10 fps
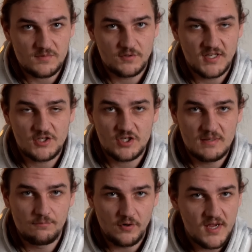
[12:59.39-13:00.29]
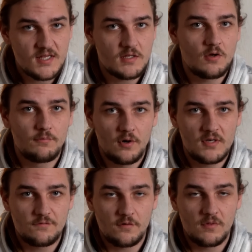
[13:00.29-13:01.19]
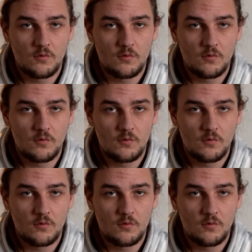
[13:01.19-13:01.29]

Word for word: potentially breaking your body from the